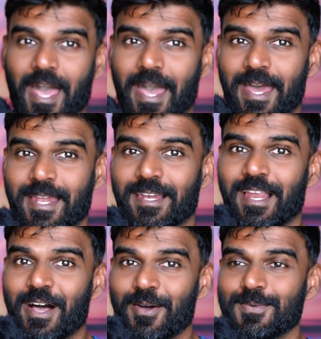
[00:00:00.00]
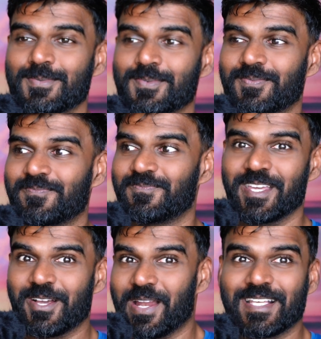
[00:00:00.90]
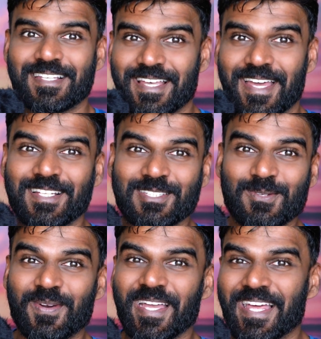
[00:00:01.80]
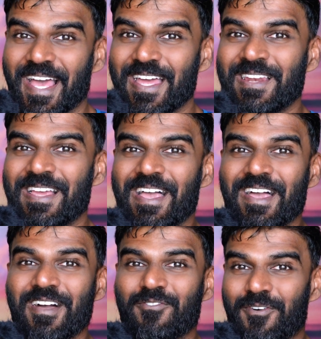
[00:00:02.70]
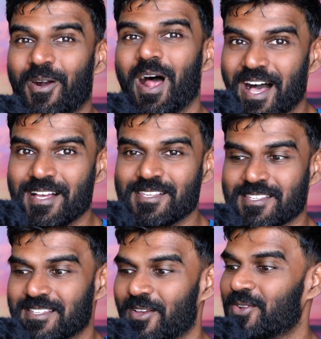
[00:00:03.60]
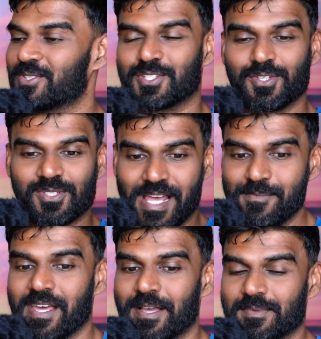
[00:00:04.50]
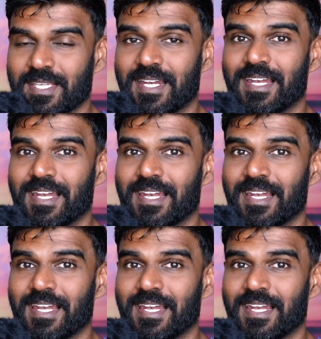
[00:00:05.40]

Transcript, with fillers: And now Nikon has decided to bring it in for us to time lapse at